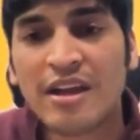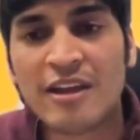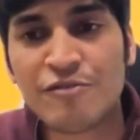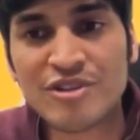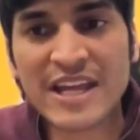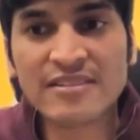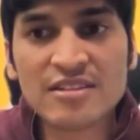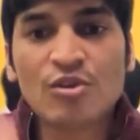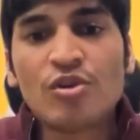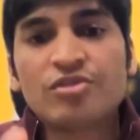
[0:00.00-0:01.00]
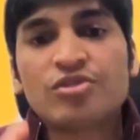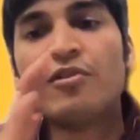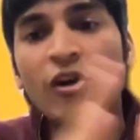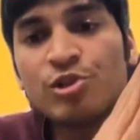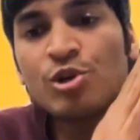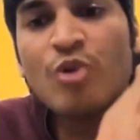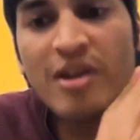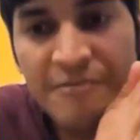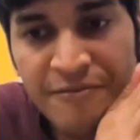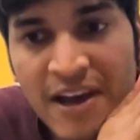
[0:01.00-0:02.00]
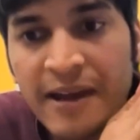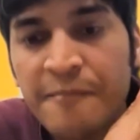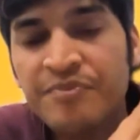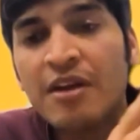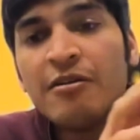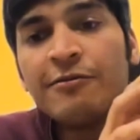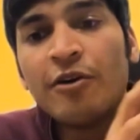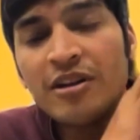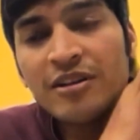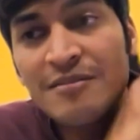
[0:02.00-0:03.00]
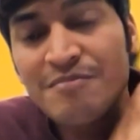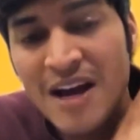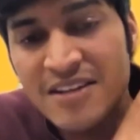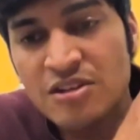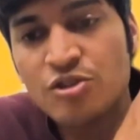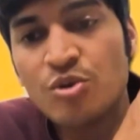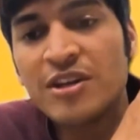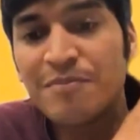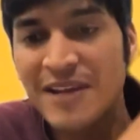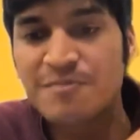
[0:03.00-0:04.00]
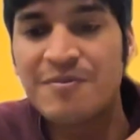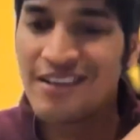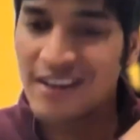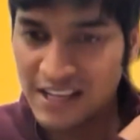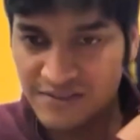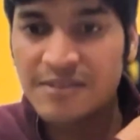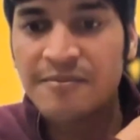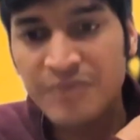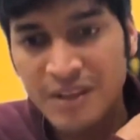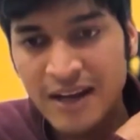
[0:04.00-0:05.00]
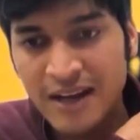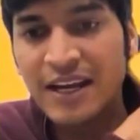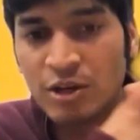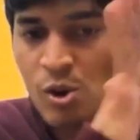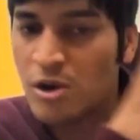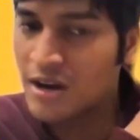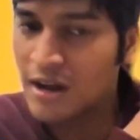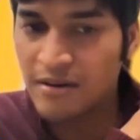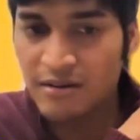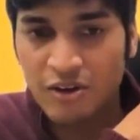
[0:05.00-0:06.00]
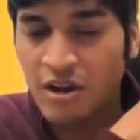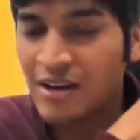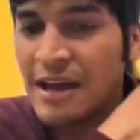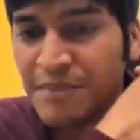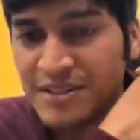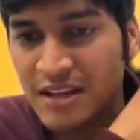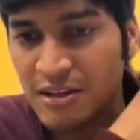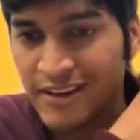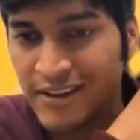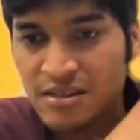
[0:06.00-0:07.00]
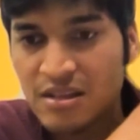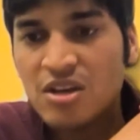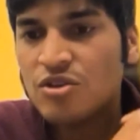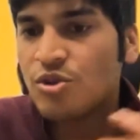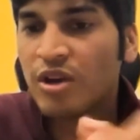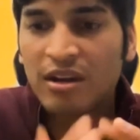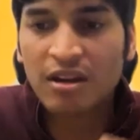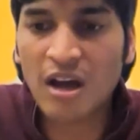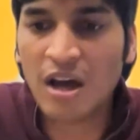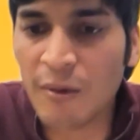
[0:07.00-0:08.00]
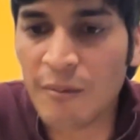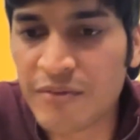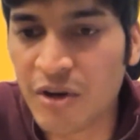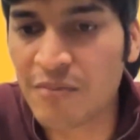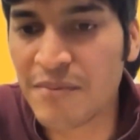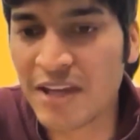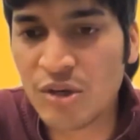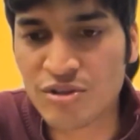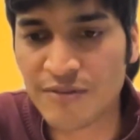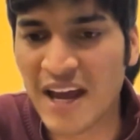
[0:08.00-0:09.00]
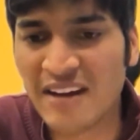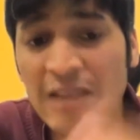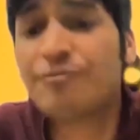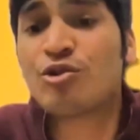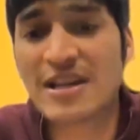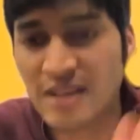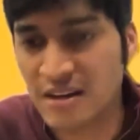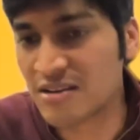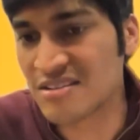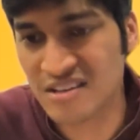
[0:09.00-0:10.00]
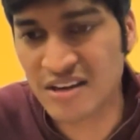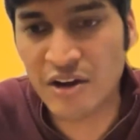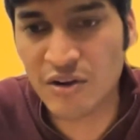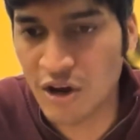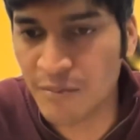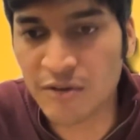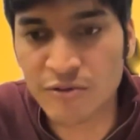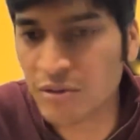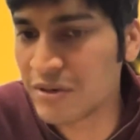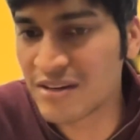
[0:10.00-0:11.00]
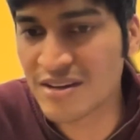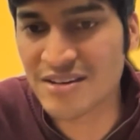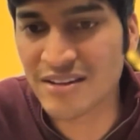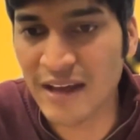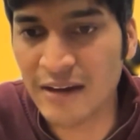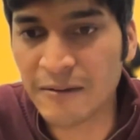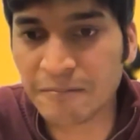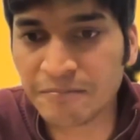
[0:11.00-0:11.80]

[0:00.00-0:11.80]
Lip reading: If you take this course, you will also qualify for the Masters Union placement drives, right? That go on our campus otherwise. So you can, you know, make use of that if you guys are interested. I don't know how many of you would be interested in that.